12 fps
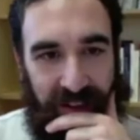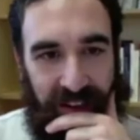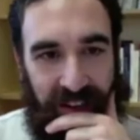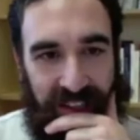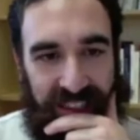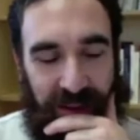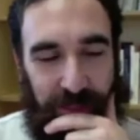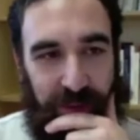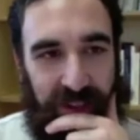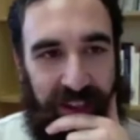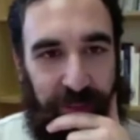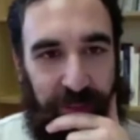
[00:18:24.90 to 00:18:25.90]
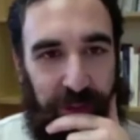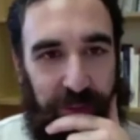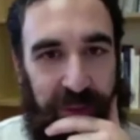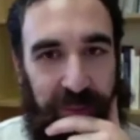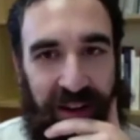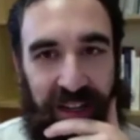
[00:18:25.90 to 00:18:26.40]
example came to
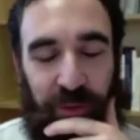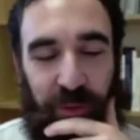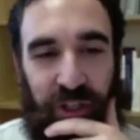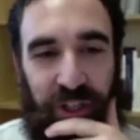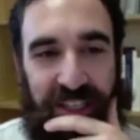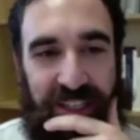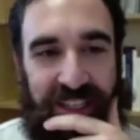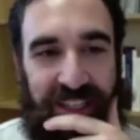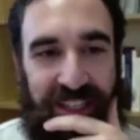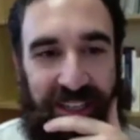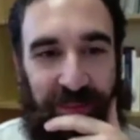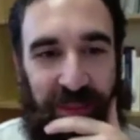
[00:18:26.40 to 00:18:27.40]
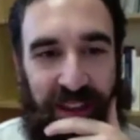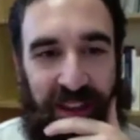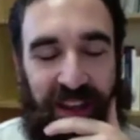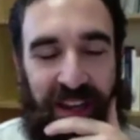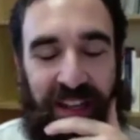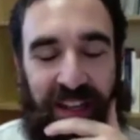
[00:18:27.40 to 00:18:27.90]
my mind, which is the
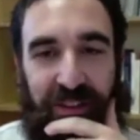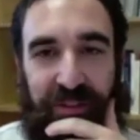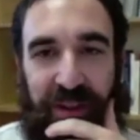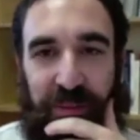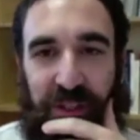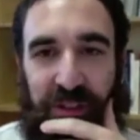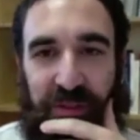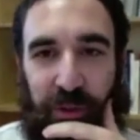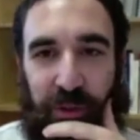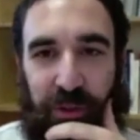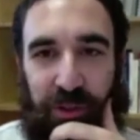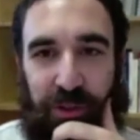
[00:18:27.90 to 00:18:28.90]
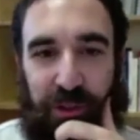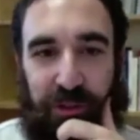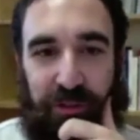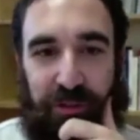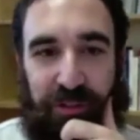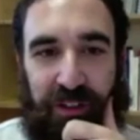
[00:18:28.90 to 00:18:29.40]
famous photo of